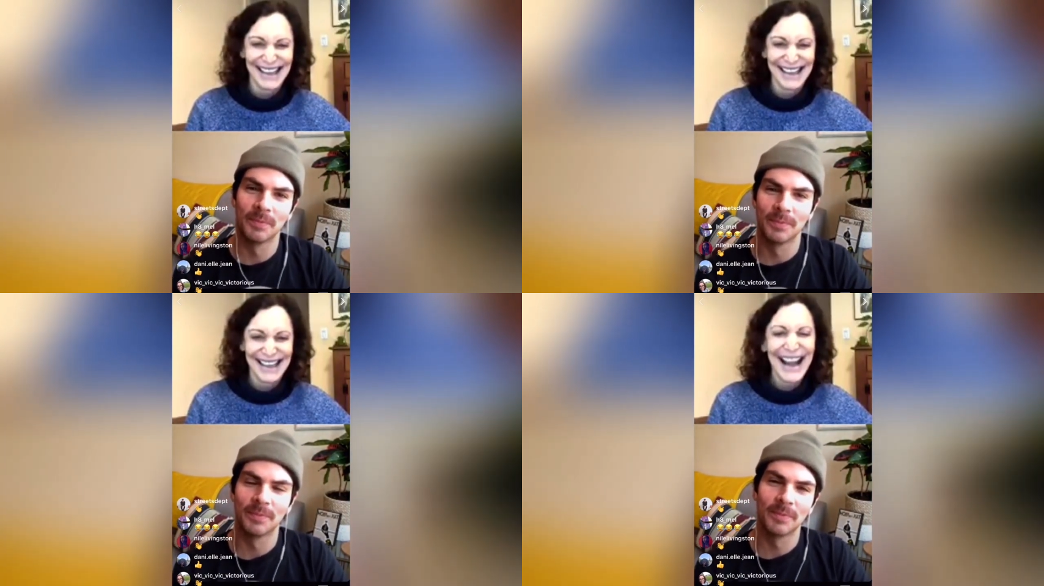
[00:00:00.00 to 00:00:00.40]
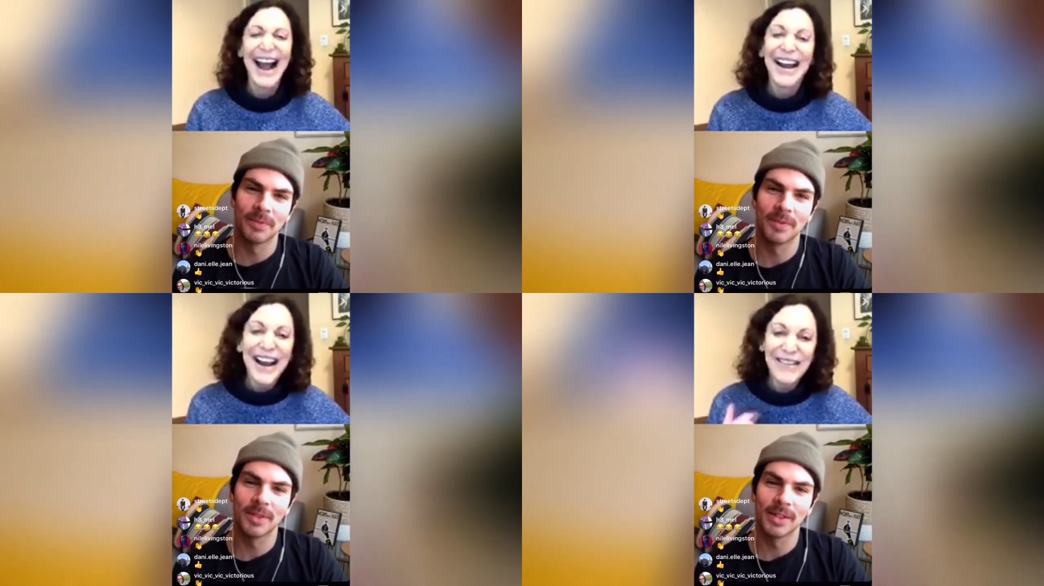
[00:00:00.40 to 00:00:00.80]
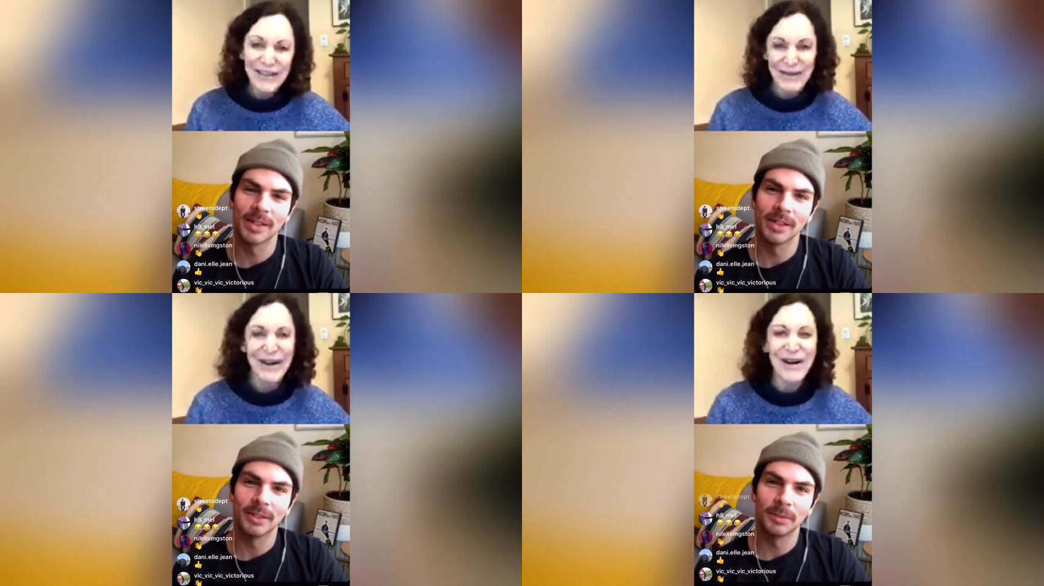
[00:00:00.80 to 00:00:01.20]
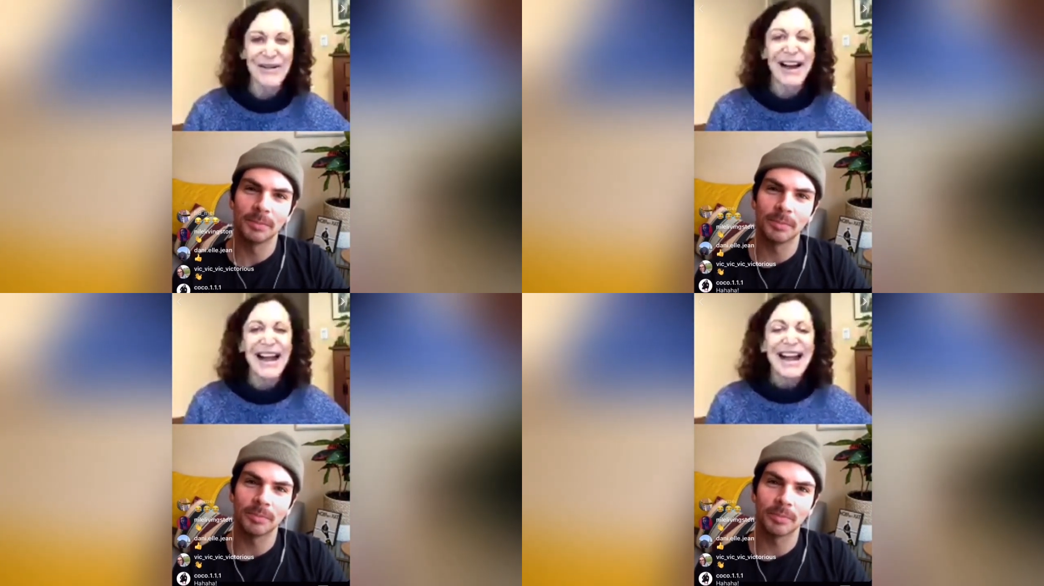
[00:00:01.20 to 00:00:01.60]
Speaker 1: I am a pro.
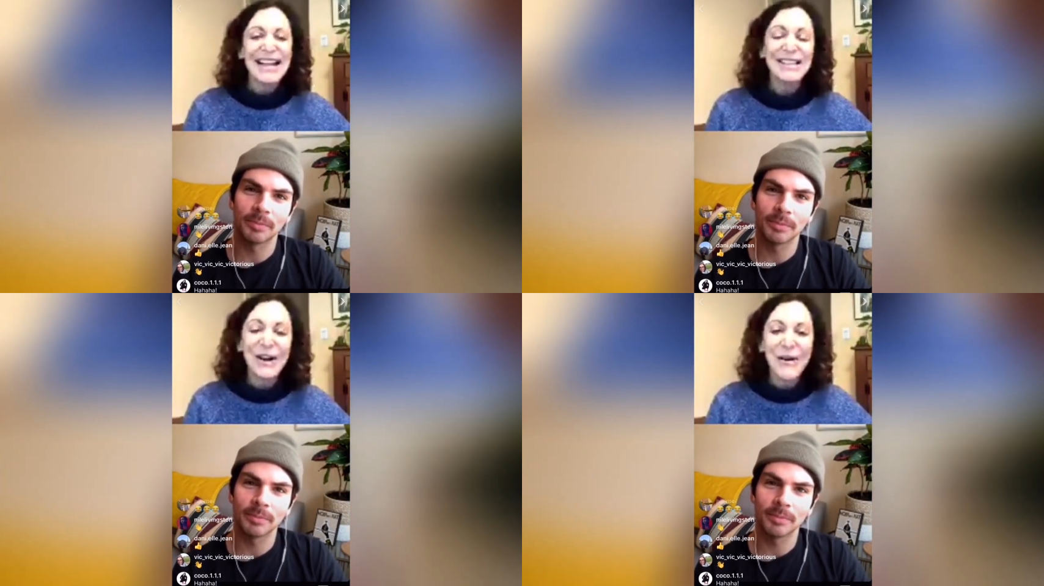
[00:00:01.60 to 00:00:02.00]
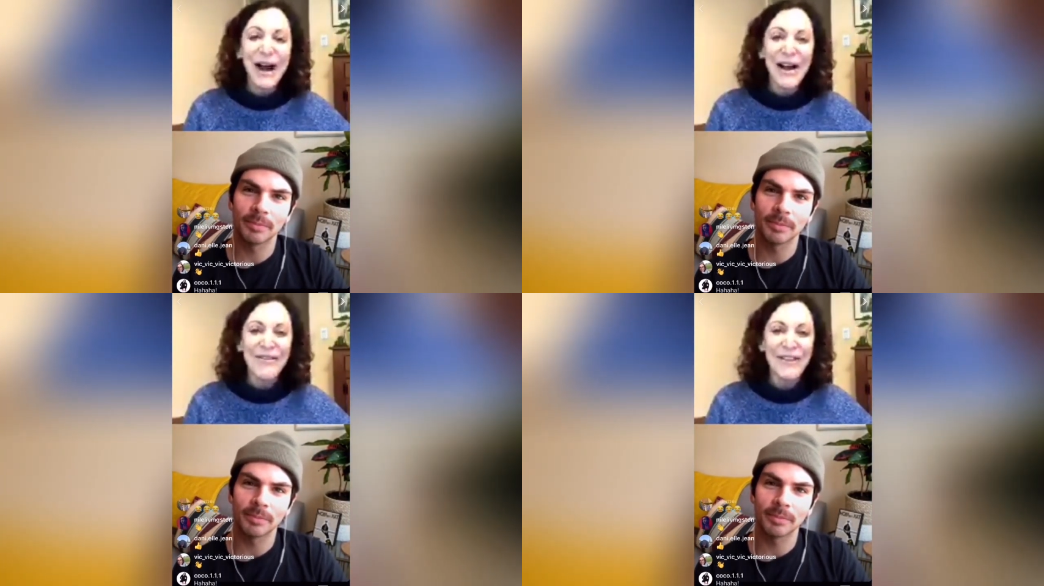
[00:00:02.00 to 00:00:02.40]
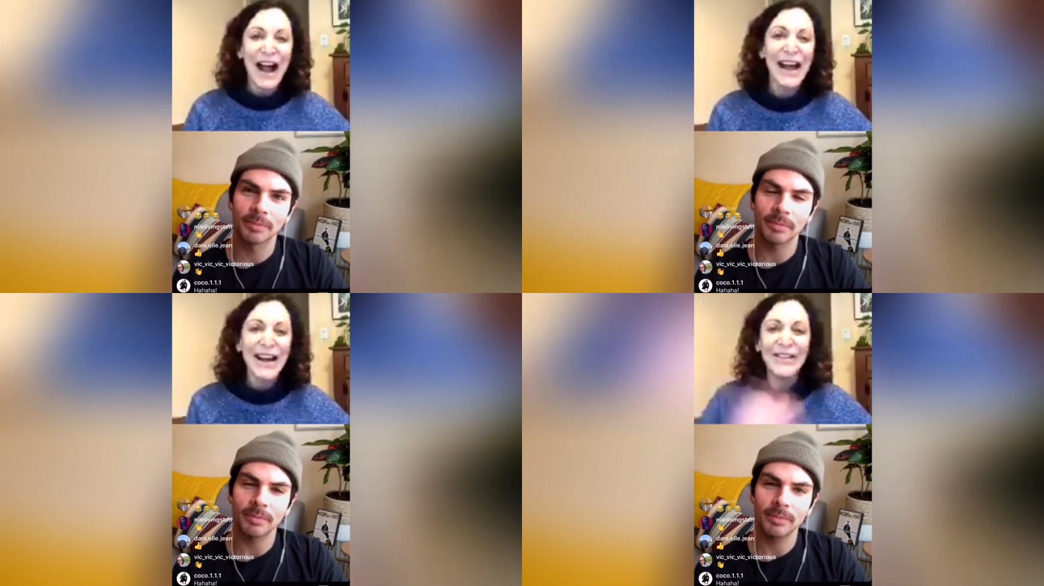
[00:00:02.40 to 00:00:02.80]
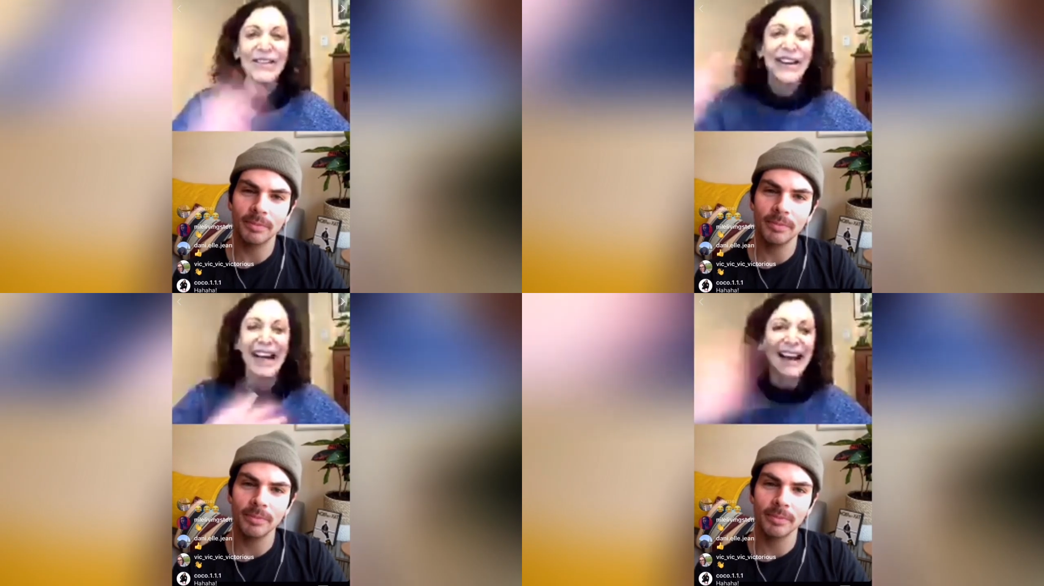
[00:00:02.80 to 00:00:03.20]
So, um, hi everybody
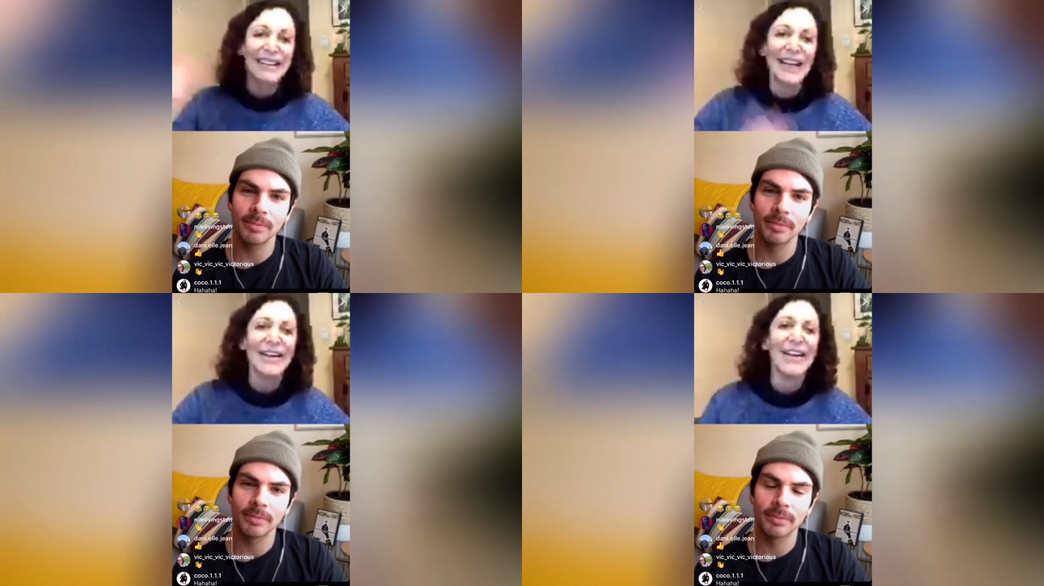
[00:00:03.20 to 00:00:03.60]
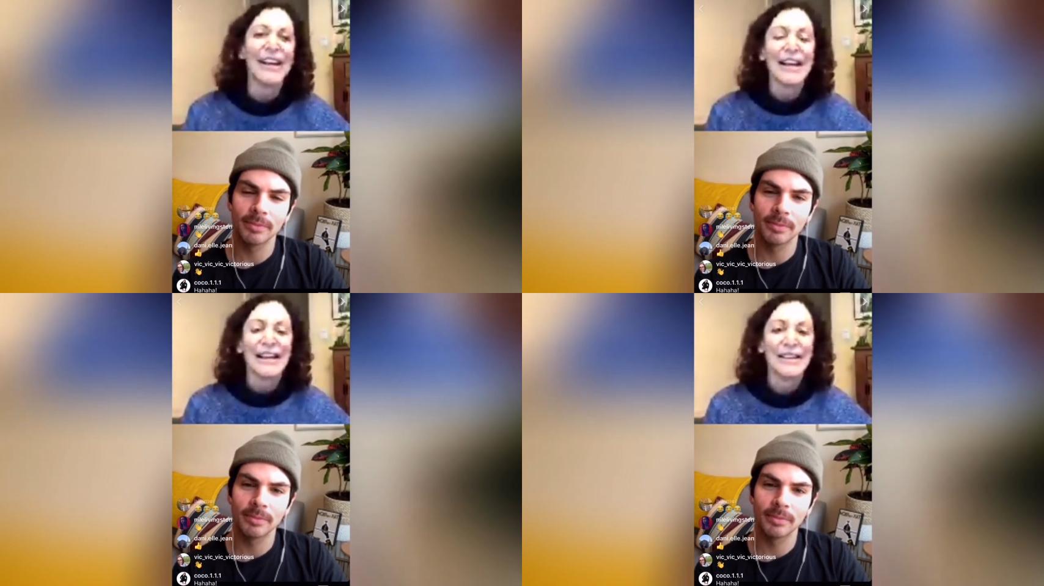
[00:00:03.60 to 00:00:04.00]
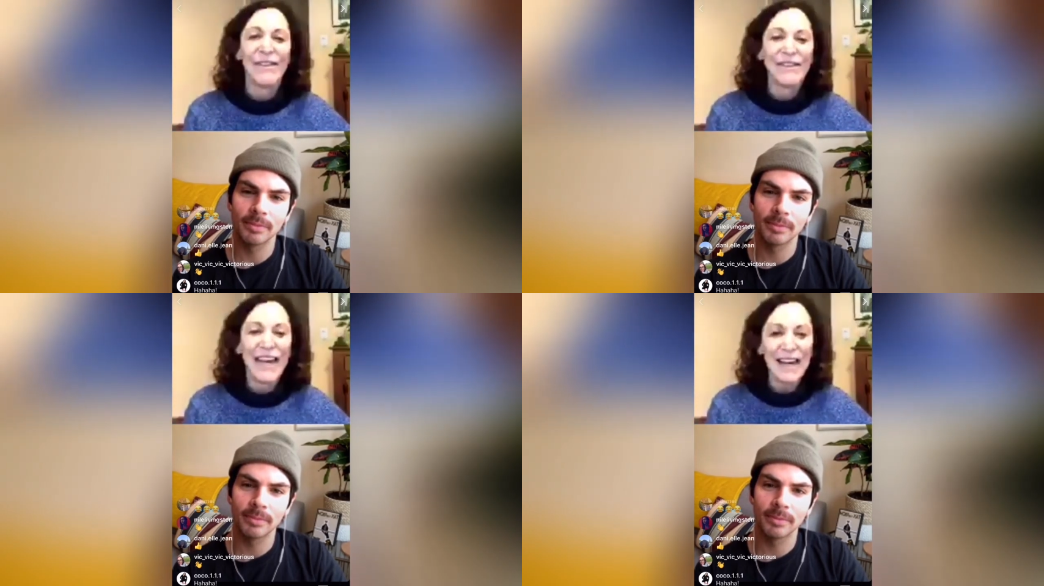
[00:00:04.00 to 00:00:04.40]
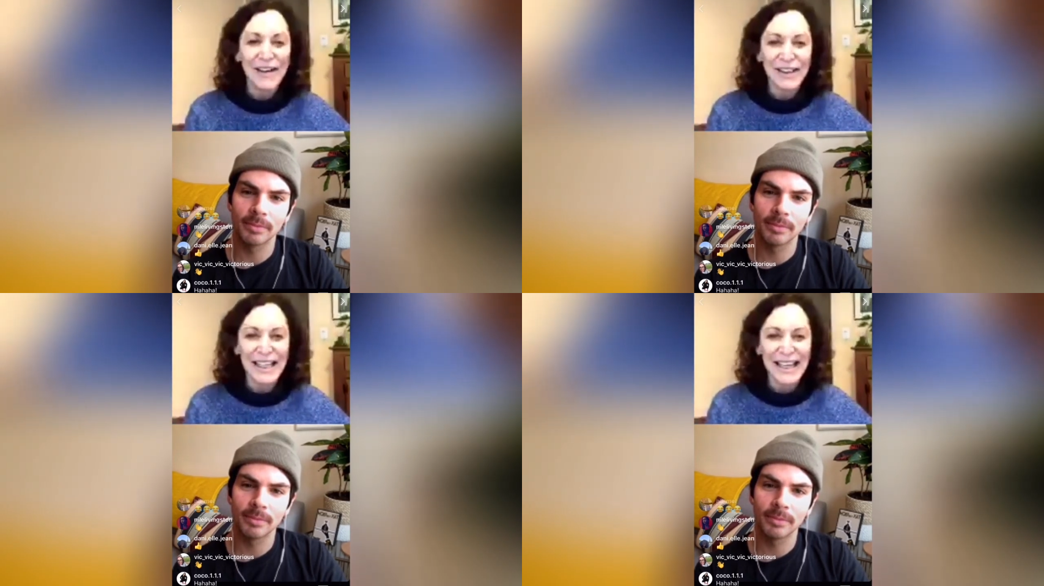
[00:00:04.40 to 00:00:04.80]
out there. So I'm Jane
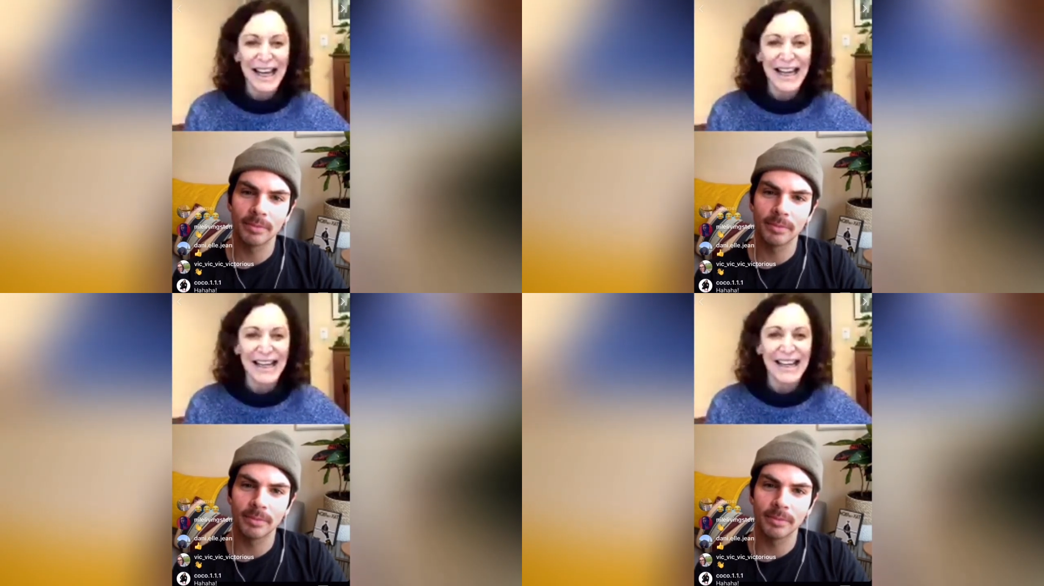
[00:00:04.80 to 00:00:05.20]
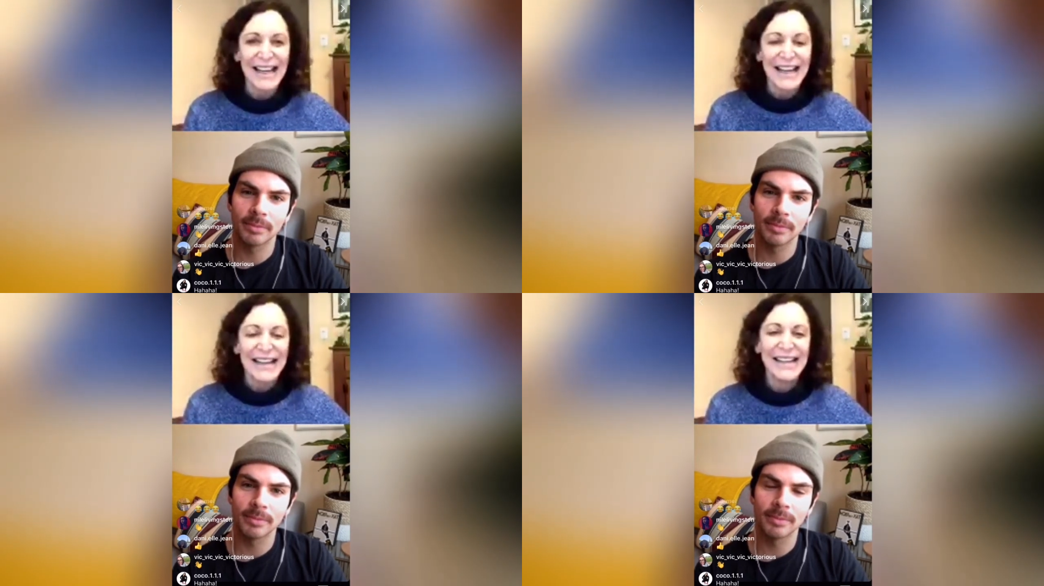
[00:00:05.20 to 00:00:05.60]
Golden, and this is